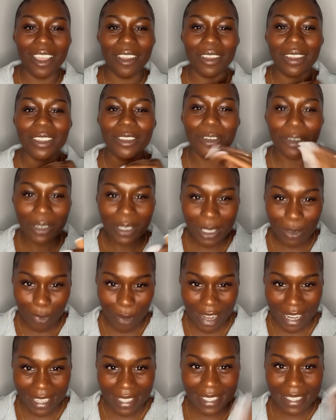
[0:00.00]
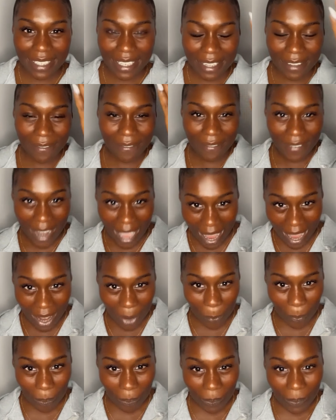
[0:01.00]
knotless braids sit
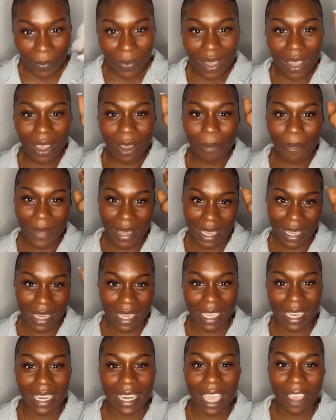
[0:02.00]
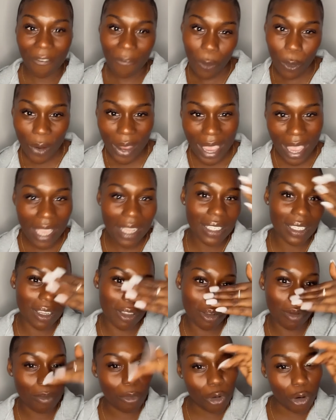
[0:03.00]
flat, meaning their foreheads
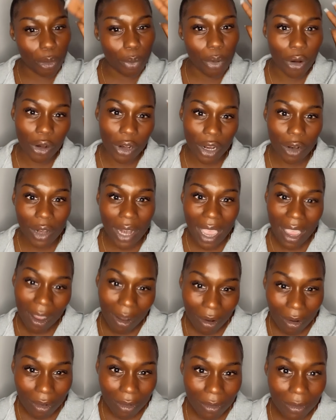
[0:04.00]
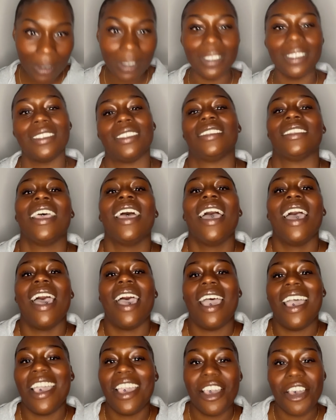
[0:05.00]
look more pronounced.
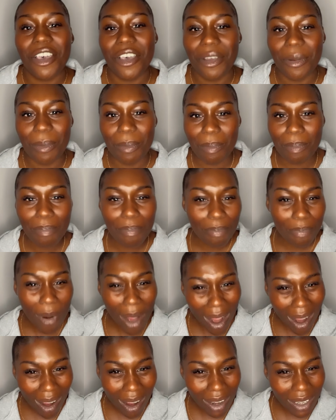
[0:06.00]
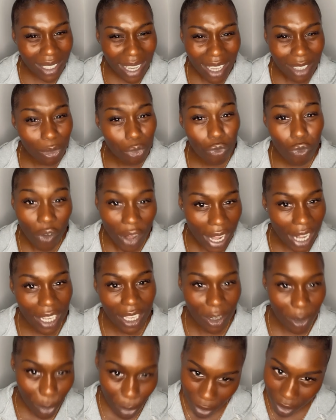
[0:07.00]
But that's
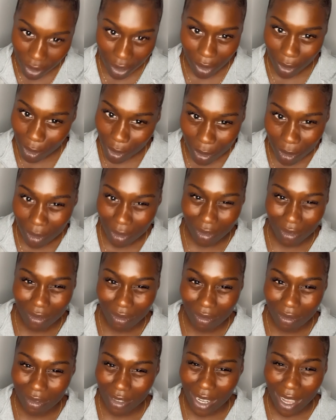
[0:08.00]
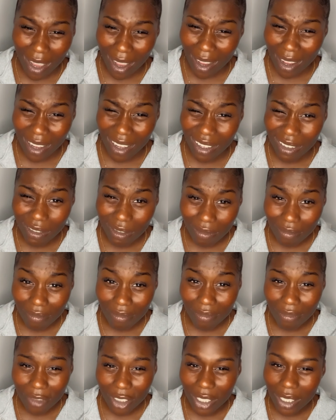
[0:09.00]
really not a con. Like,
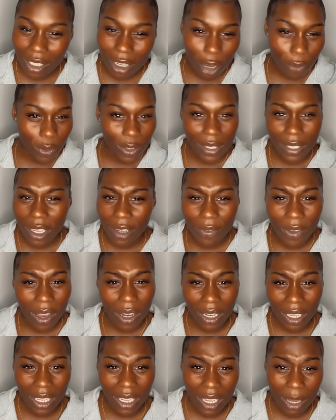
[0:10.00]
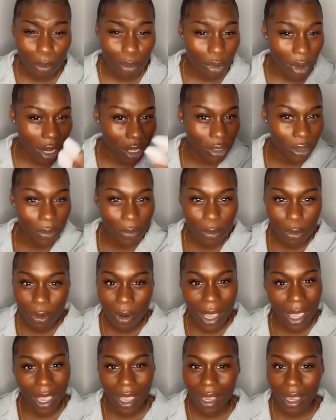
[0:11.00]
just love yourself, honey. Embrace your forehead.